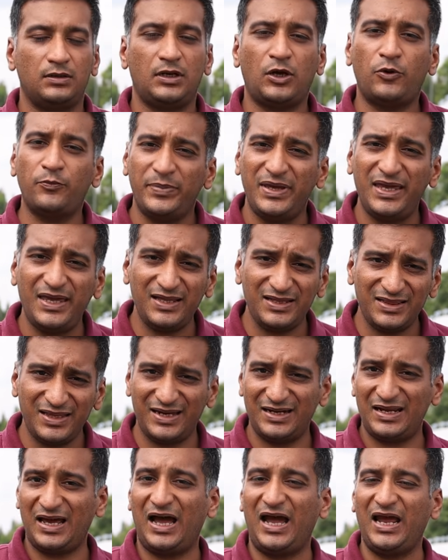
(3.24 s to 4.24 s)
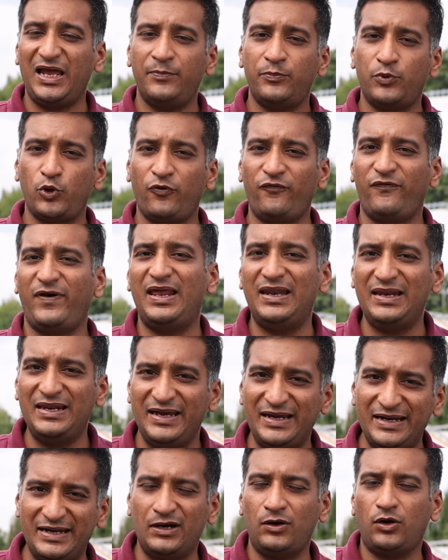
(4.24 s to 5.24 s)
Now, being that high profile
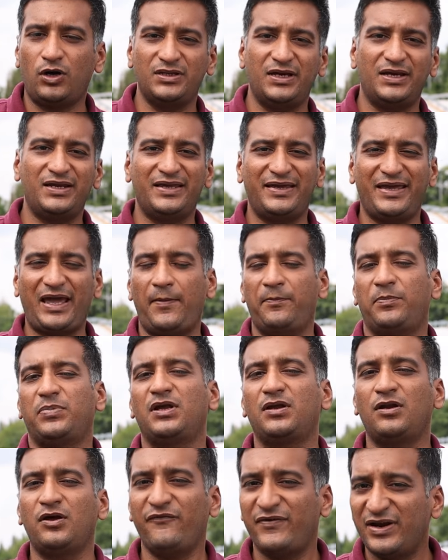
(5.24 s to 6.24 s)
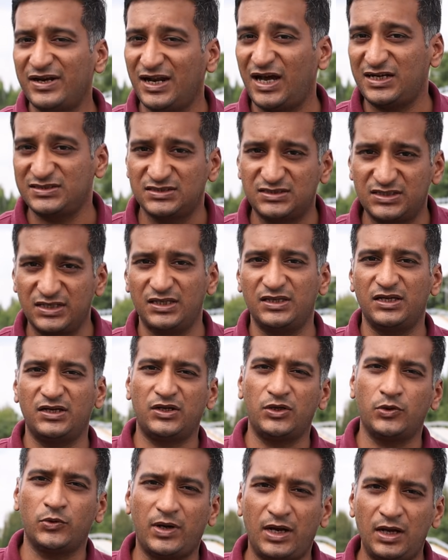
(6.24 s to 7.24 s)
leader or that captain of industry
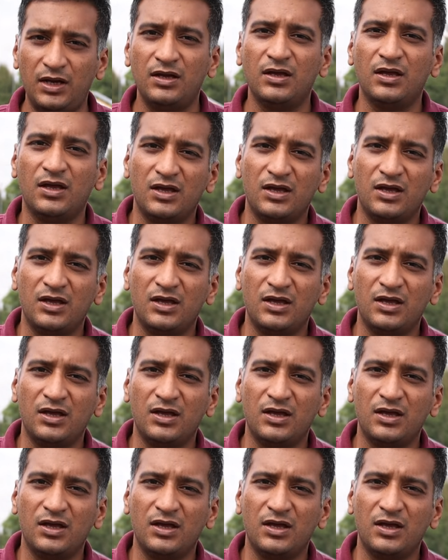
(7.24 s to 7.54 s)
that you are,